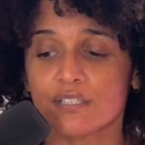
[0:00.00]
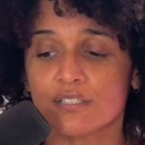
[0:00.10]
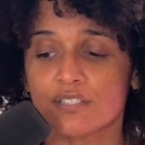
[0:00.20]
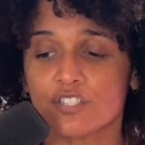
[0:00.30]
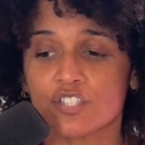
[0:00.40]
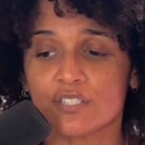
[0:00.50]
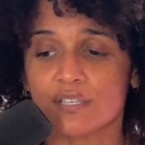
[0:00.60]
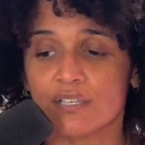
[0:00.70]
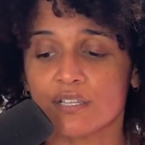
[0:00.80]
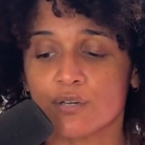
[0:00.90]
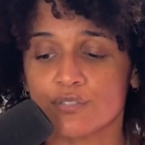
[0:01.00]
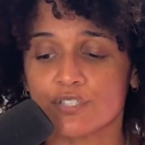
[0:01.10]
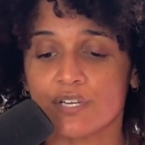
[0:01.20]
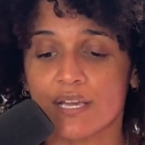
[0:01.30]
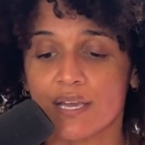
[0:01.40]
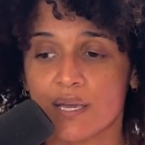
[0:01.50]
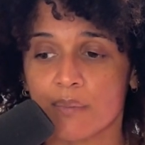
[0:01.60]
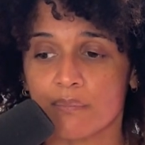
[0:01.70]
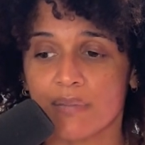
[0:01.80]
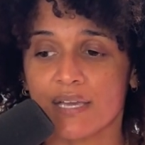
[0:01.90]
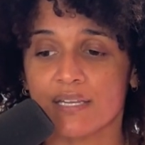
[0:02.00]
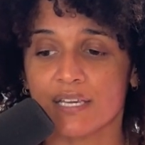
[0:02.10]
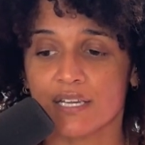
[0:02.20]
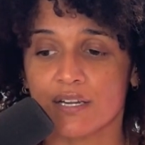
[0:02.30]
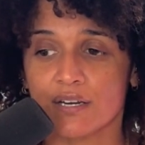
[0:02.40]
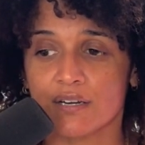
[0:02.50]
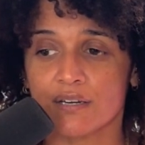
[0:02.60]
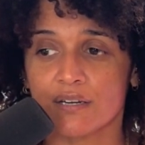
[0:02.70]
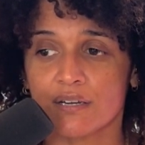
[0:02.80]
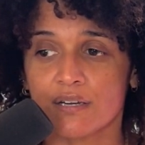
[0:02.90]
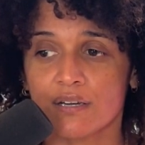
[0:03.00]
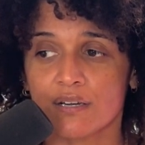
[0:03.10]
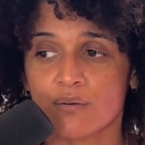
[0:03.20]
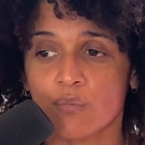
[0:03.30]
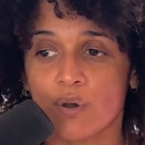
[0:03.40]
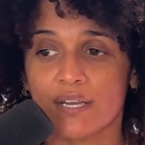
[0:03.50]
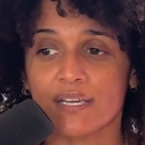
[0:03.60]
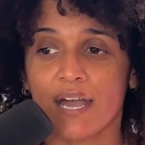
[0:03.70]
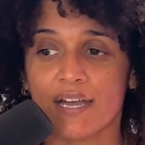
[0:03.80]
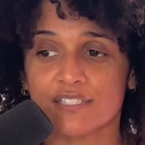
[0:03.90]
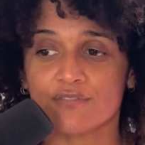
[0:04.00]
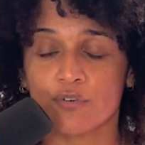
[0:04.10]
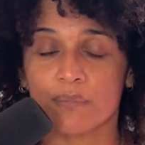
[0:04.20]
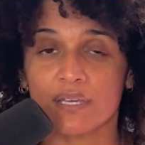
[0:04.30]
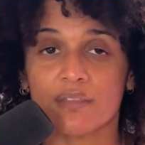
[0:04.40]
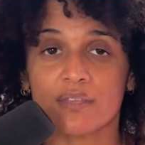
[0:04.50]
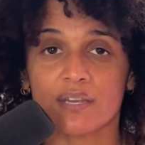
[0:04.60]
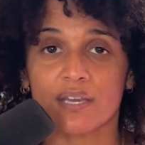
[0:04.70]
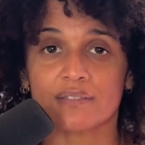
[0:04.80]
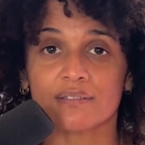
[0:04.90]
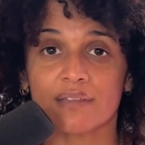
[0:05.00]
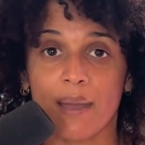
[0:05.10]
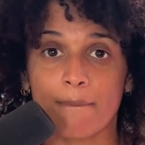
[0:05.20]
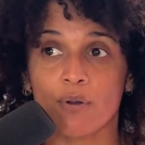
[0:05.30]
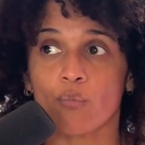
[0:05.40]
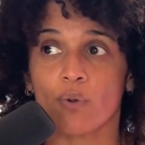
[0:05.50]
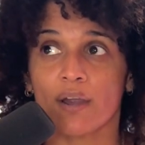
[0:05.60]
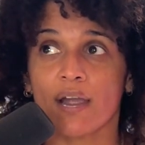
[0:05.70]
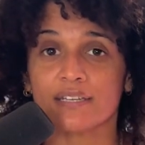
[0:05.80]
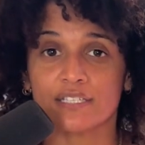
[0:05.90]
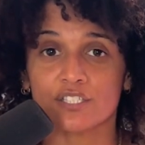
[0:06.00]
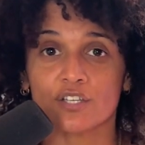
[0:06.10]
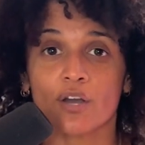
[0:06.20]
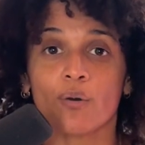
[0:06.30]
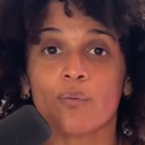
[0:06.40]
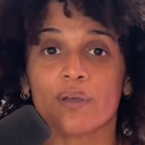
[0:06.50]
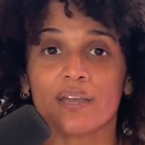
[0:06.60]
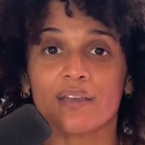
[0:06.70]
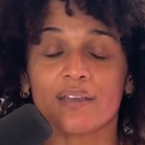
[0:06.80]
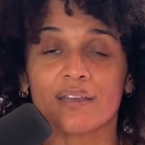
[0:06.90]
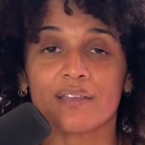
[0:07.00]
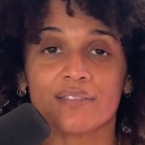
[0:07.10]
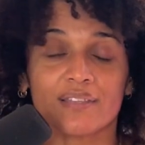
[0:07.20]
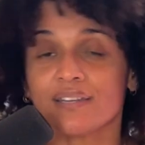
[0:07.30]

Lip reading: to just get closer to him and hear what he has for me in the next step, where I need to go in